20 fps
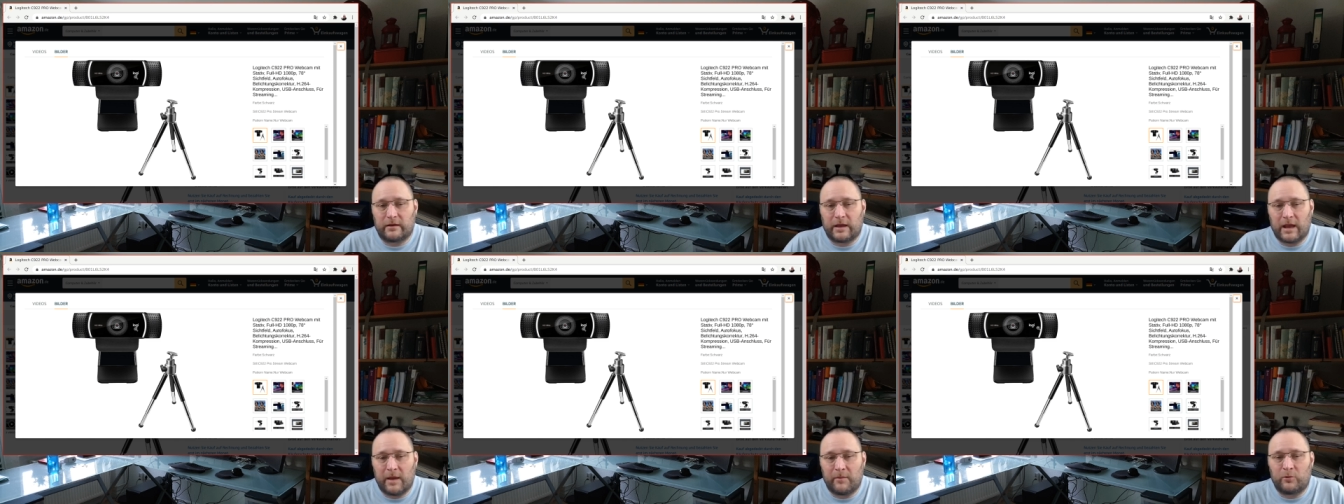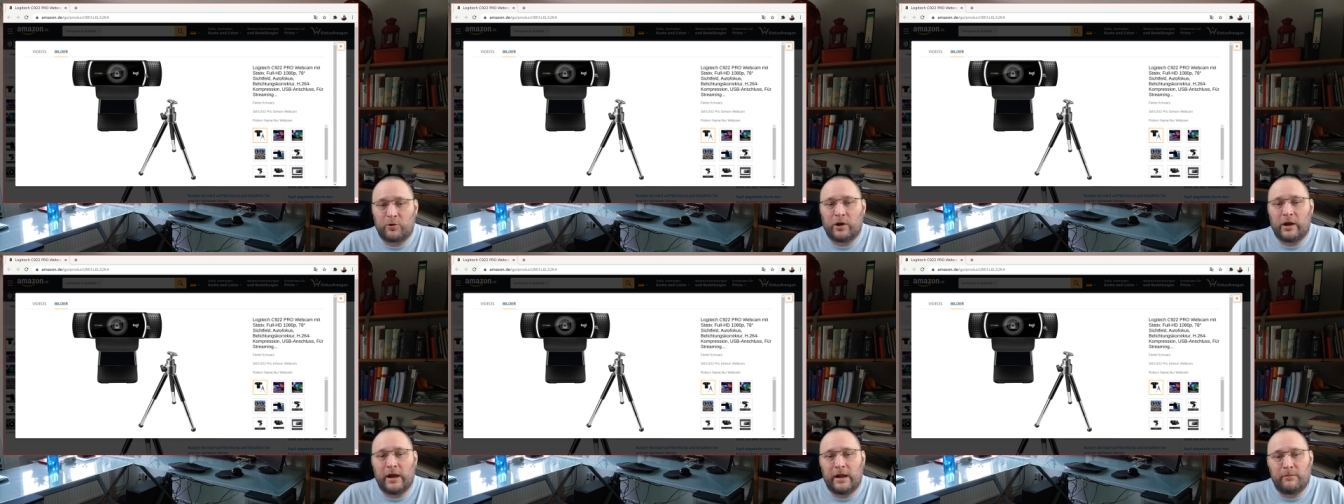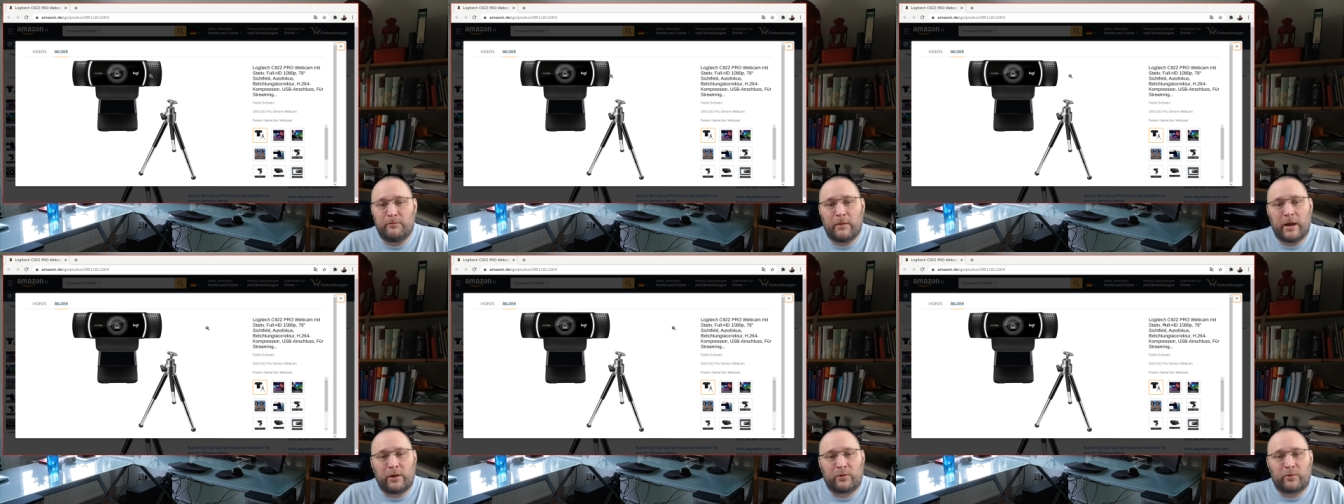camera
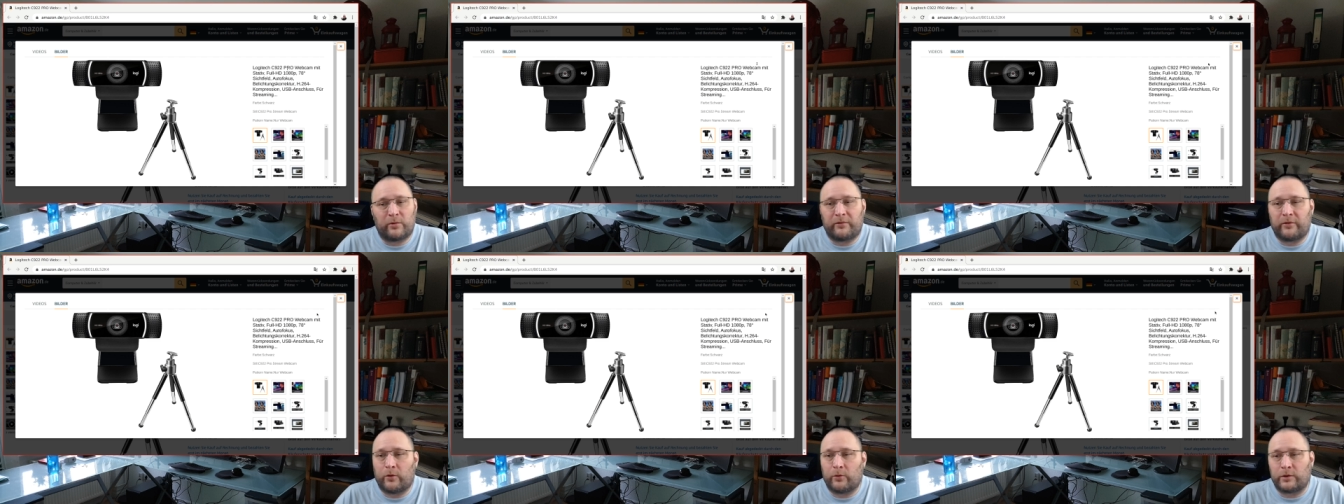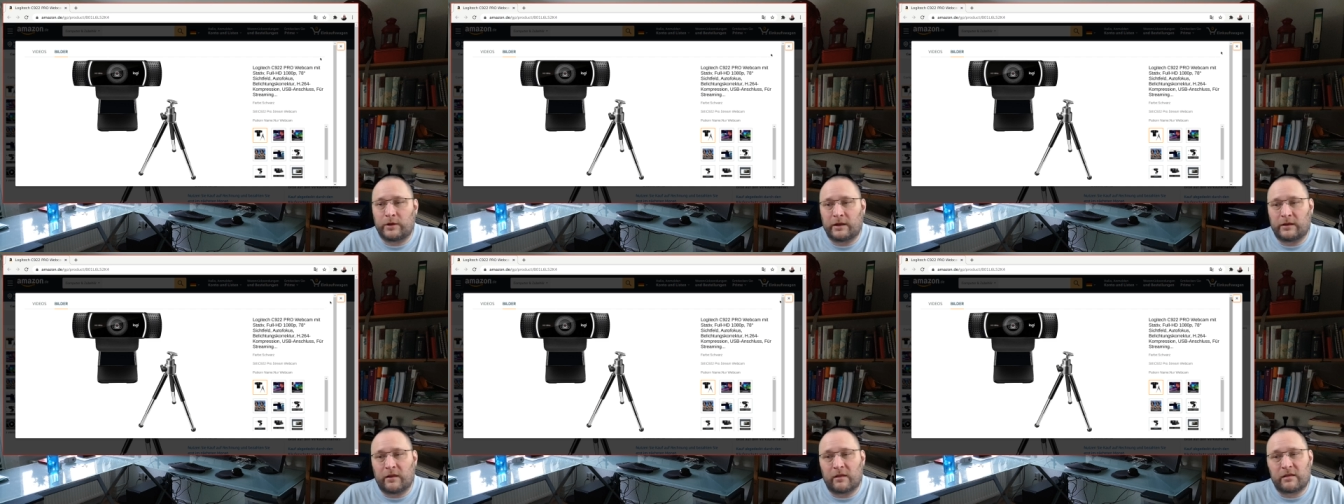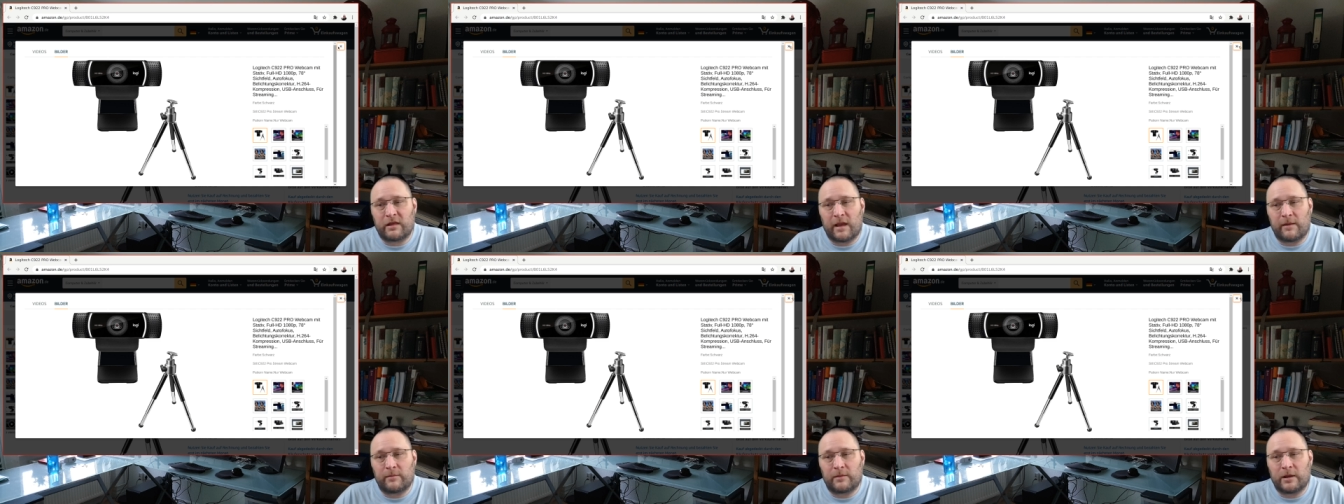and microphone at the
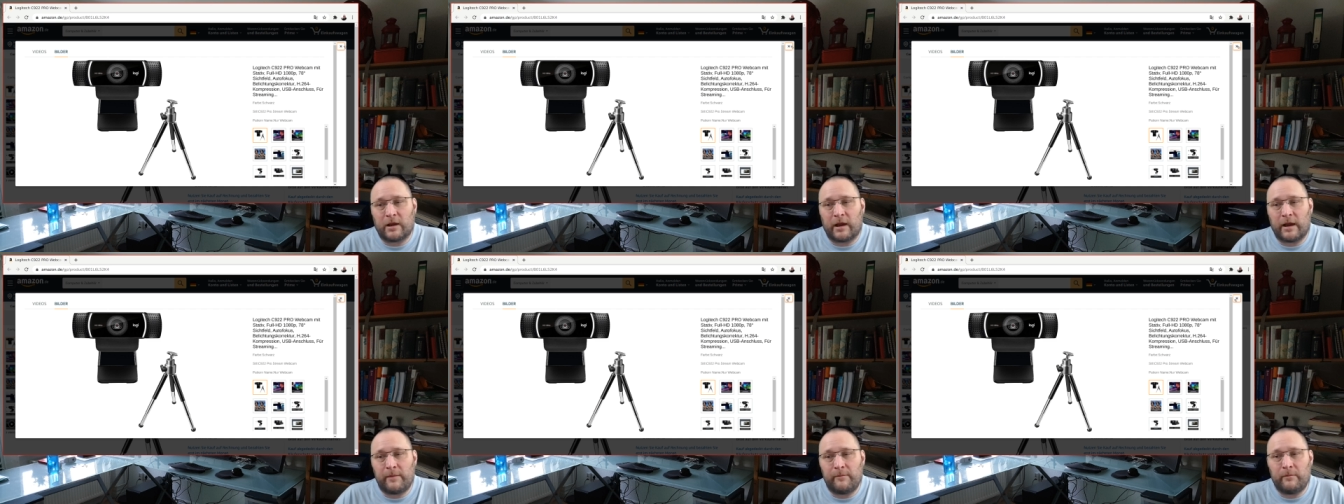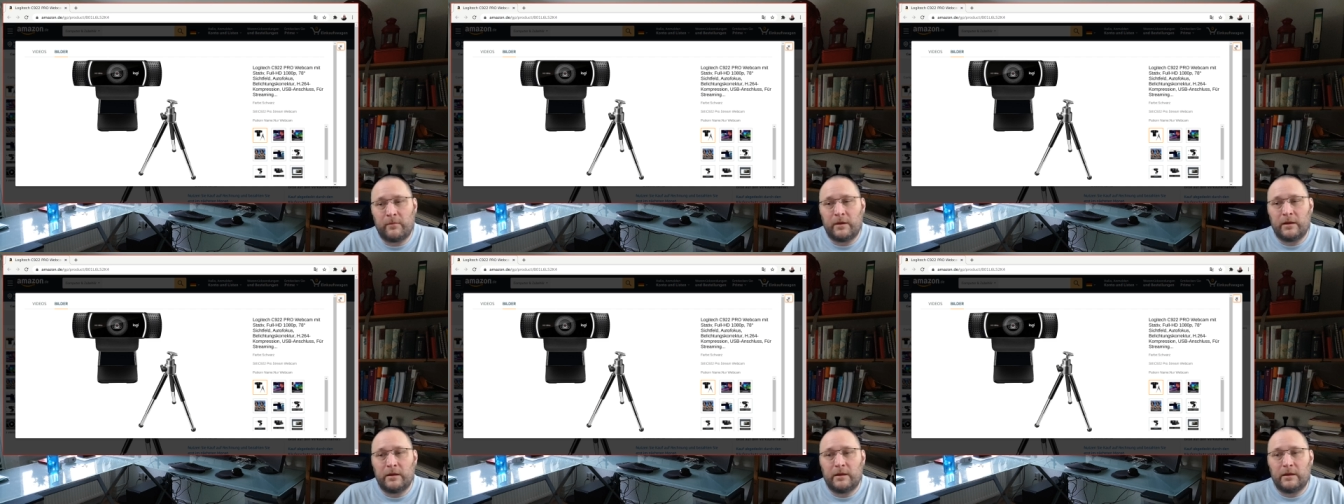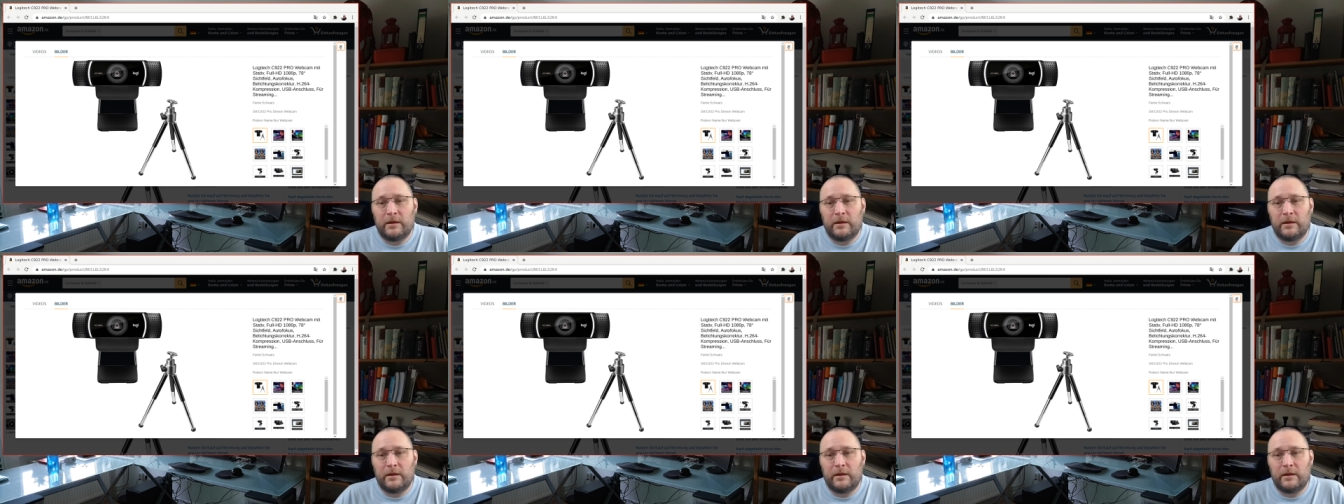same time